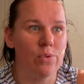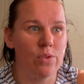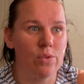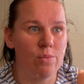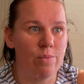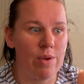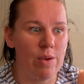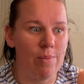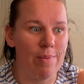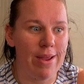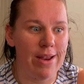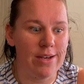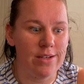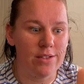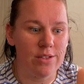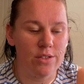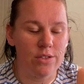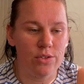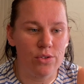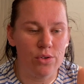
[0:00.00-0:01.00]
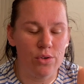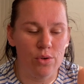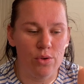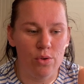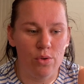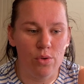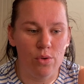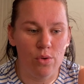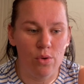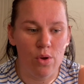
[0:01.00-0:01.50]
We went
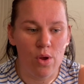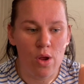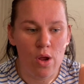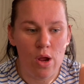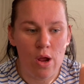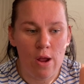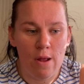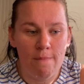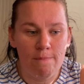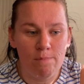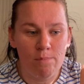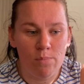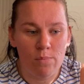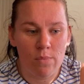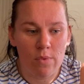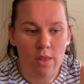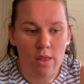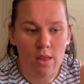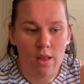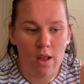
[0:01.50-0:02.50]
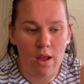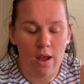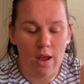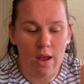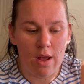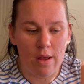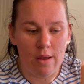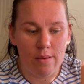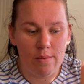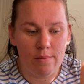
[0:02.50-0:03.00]
to
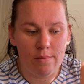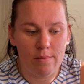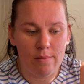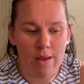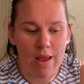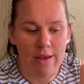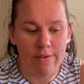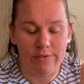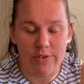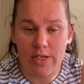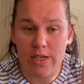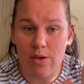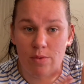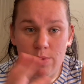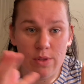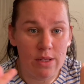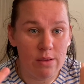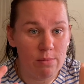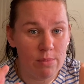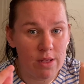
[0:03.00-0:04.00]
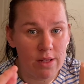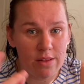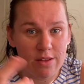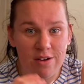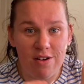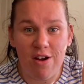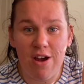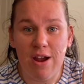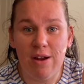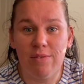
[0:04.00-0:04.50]
have dinner with him in the middle of the
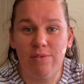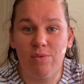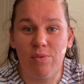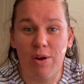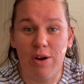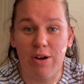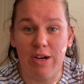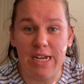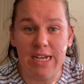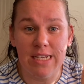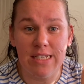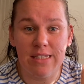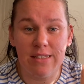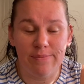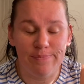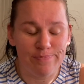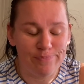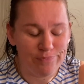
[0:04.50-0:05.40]
night where he is,